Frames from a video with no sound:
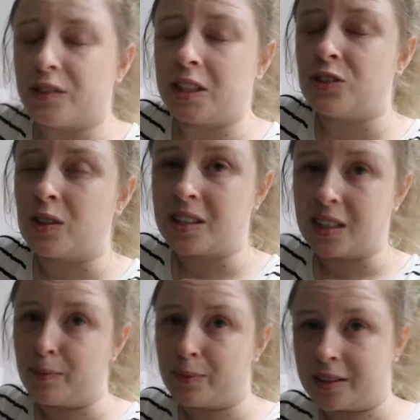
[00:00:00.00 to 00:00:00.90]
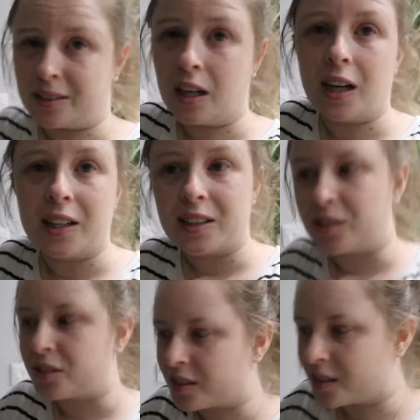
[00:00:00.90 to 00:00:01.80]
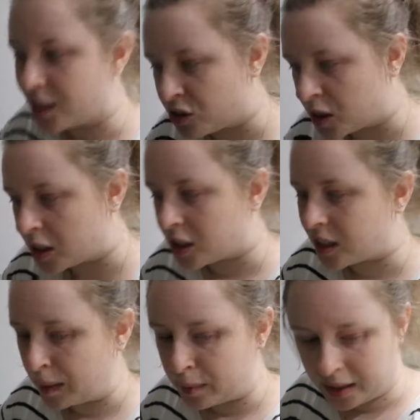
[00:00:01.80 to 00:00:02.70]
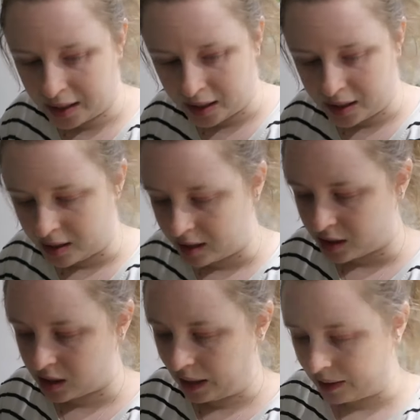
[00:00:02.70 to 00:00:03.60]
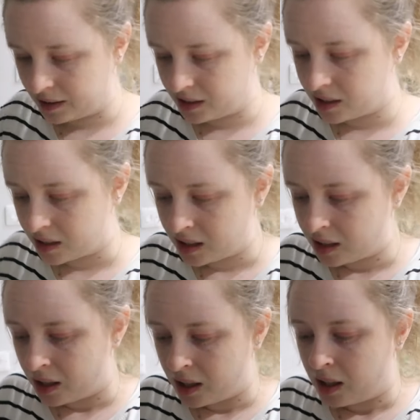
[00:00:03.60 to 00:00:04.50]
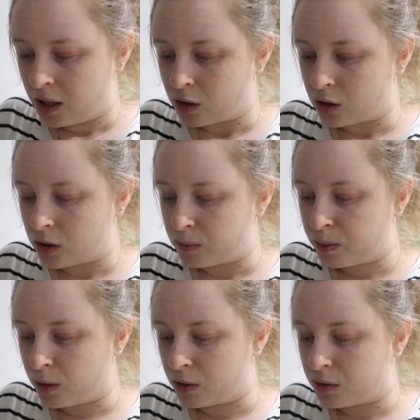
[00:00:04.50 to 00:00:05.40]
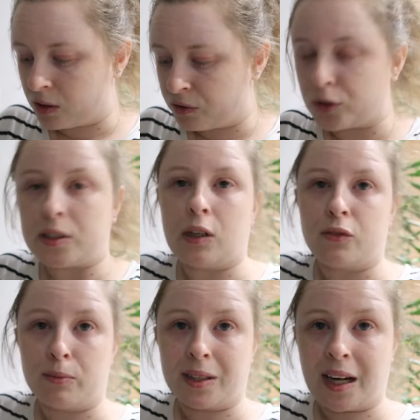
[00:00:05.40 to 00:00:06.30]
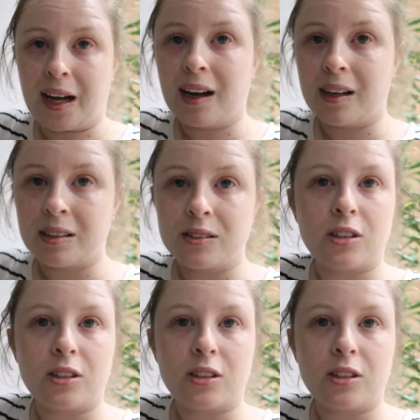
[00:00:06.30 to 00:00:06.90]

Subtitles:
really interesting happened. I literally just came in here and put the food out for my cat,